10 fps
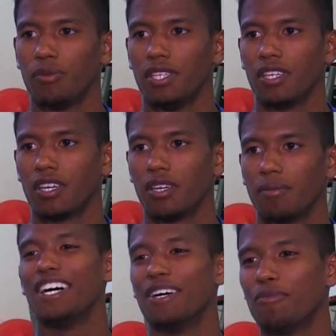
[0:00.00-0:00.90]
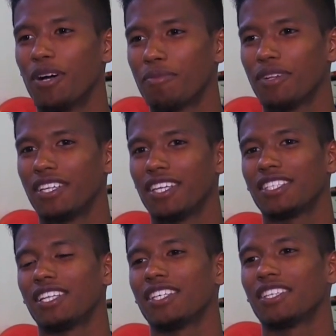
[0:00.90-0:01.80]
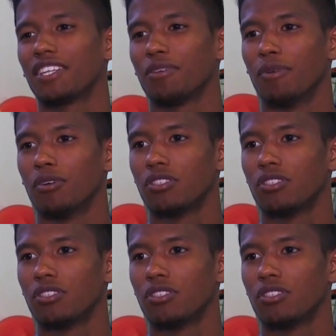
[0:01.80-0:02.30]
is currently looking to seal a move to the ABSA